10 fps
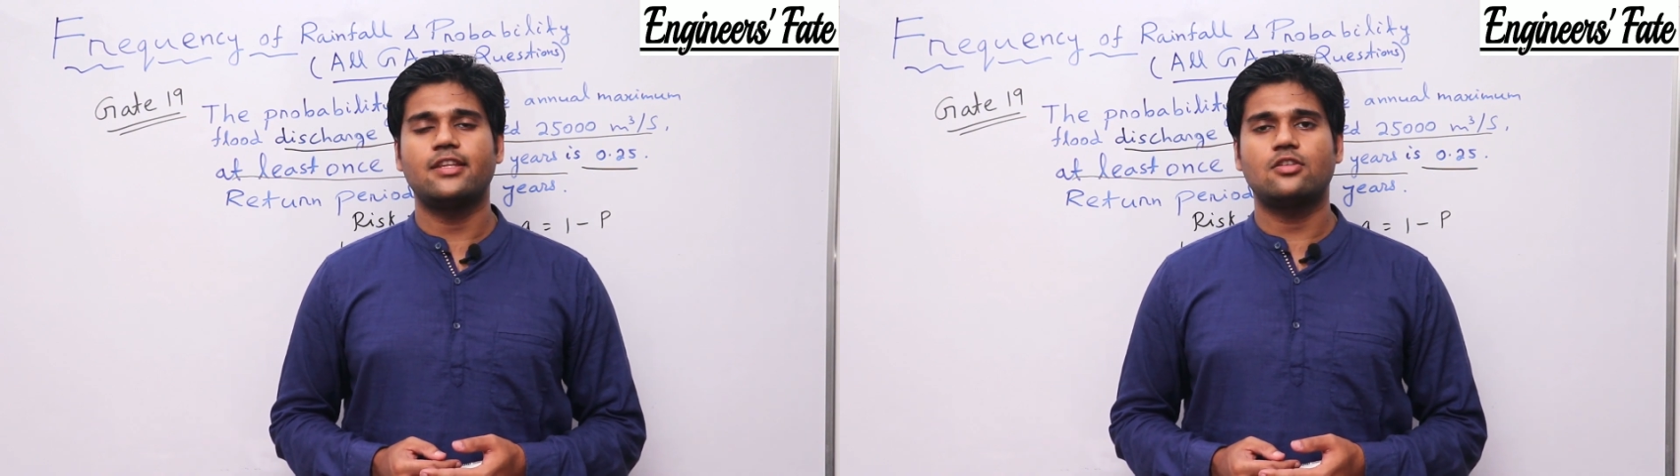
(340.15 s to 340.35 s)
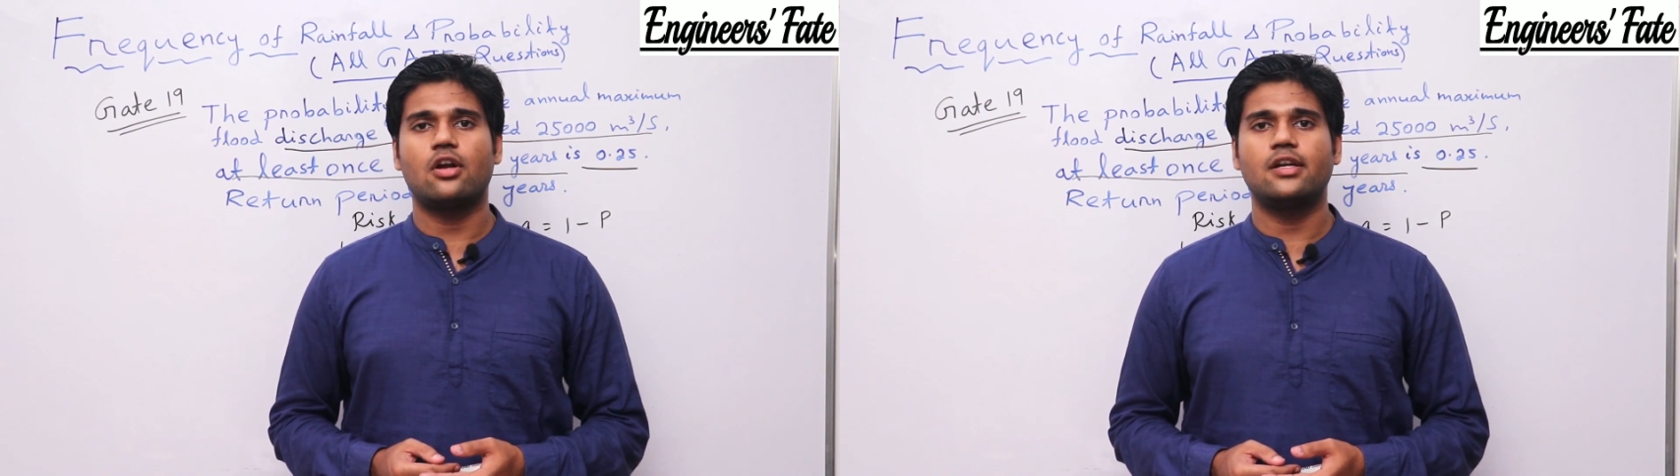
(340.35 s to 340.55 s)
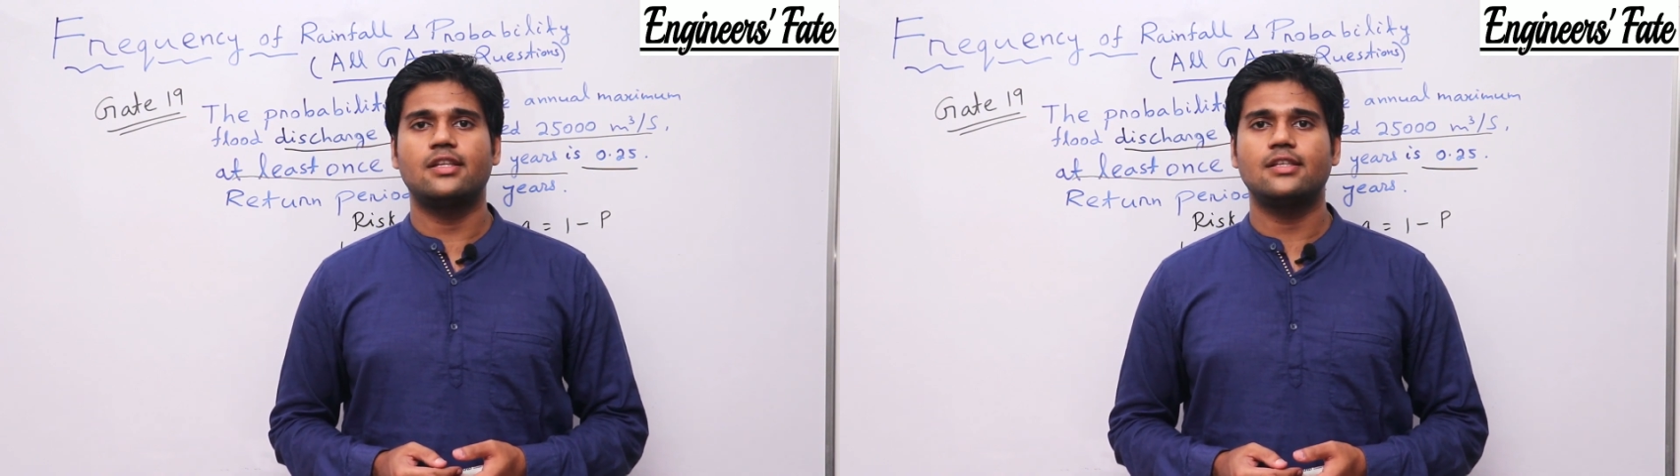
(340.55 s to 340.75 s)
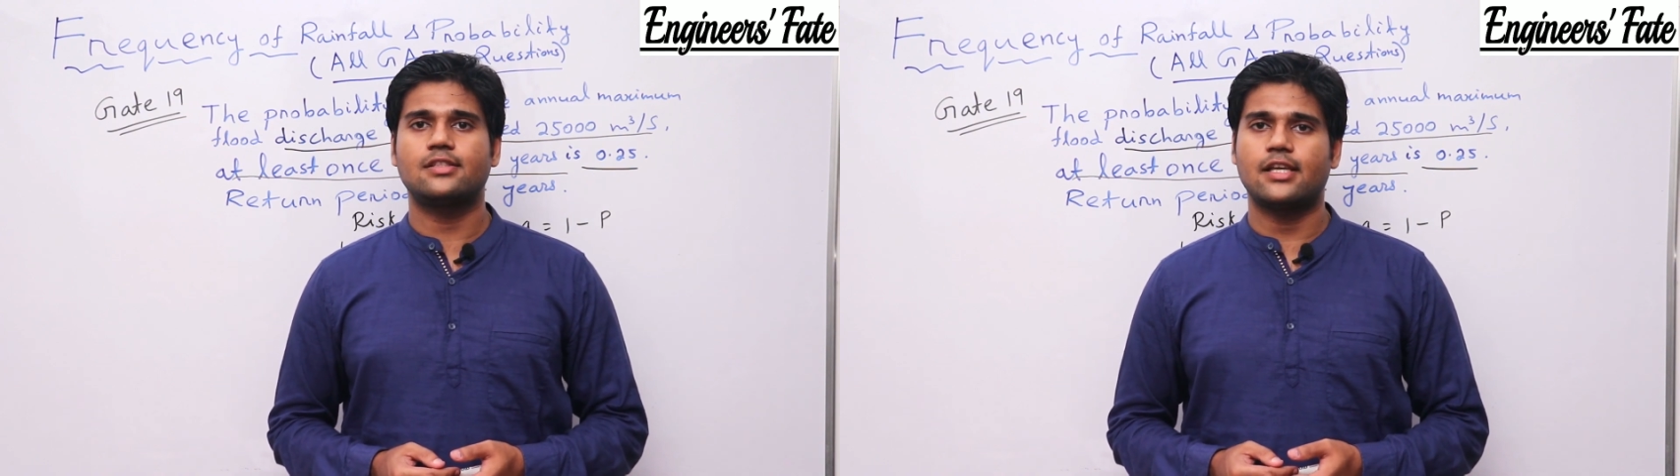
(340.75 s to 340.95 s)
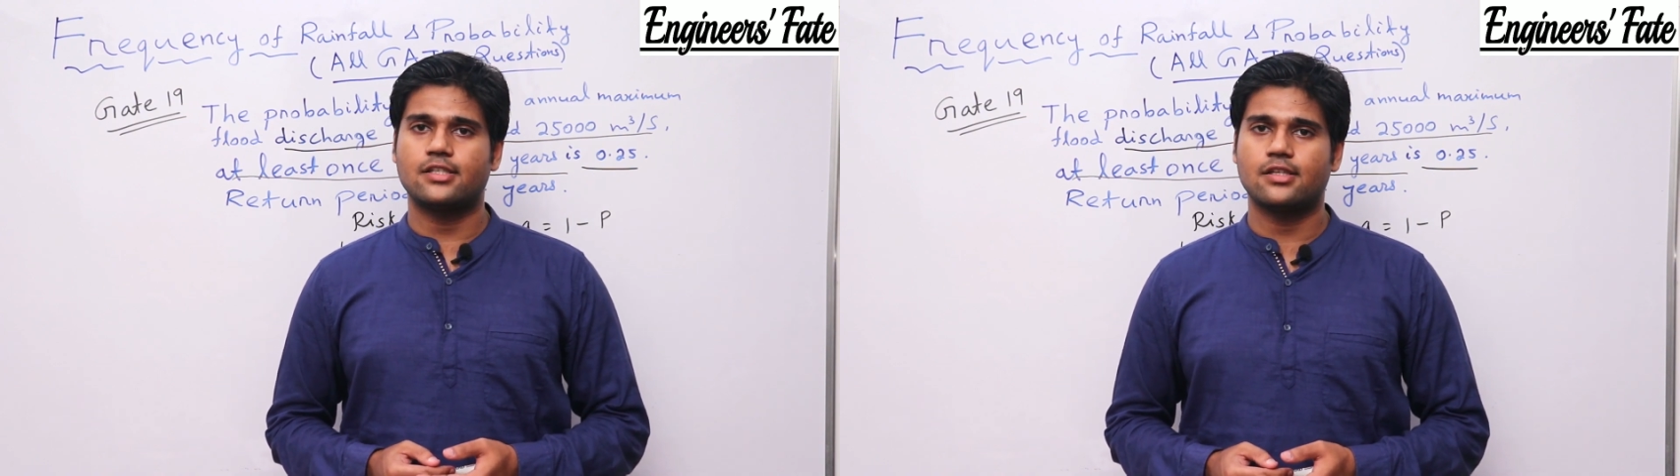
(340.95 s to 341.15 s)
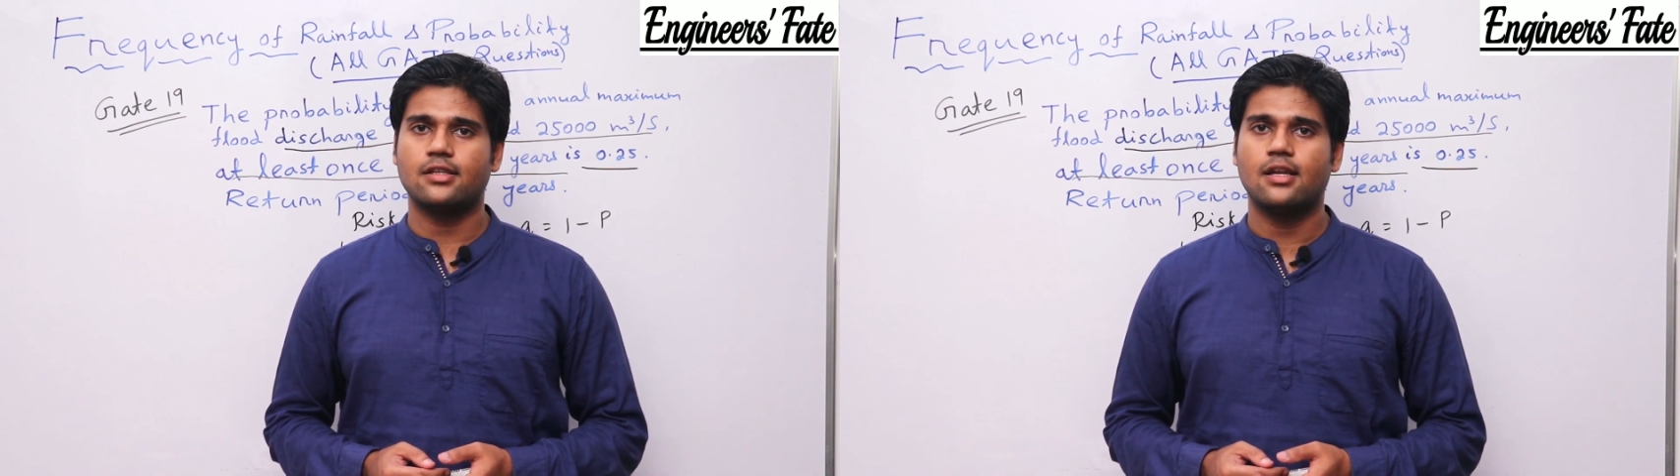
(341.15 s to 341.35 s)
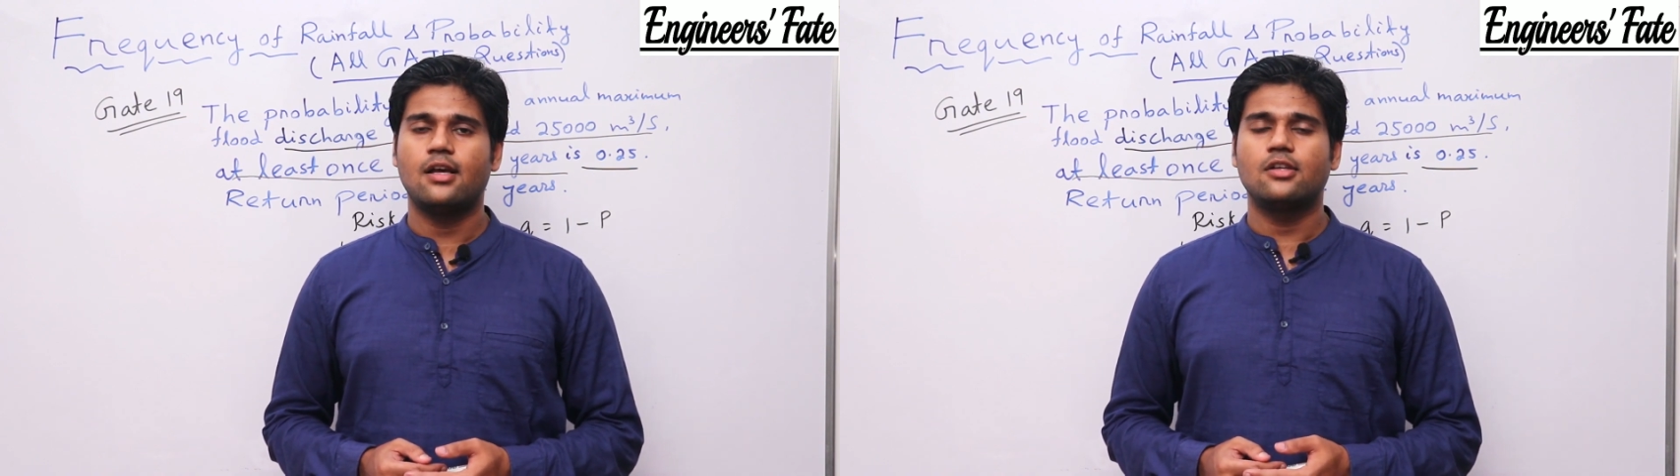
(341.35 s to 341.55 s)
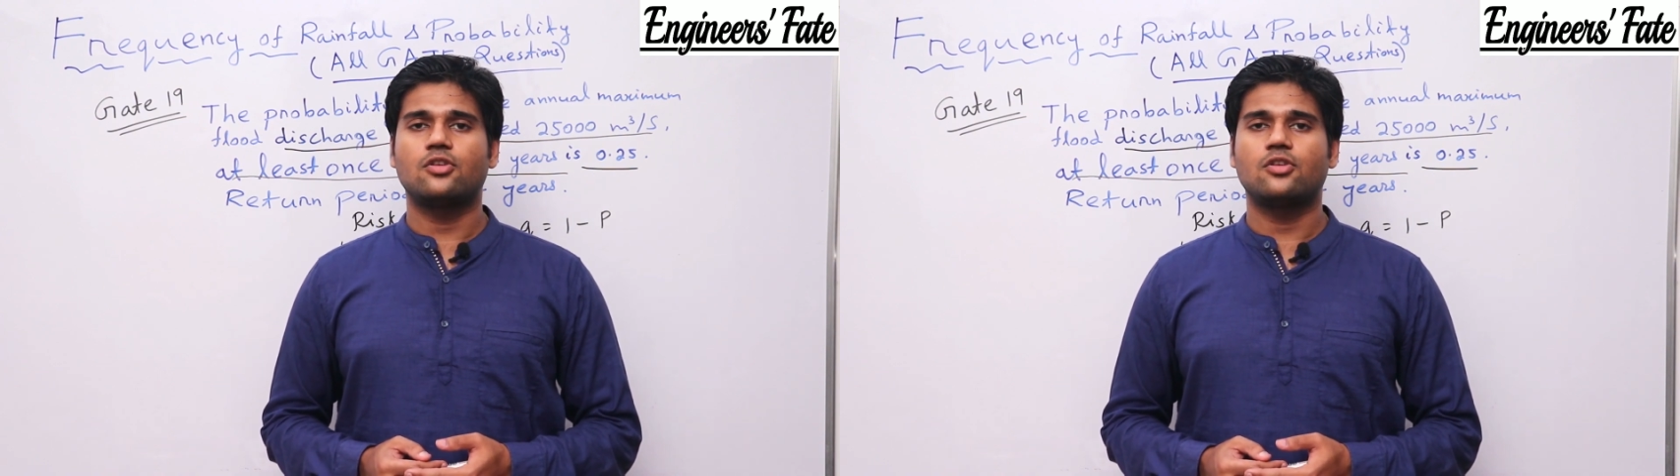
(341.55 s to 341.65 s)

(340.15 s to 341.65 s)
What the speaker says: enjoyed this session.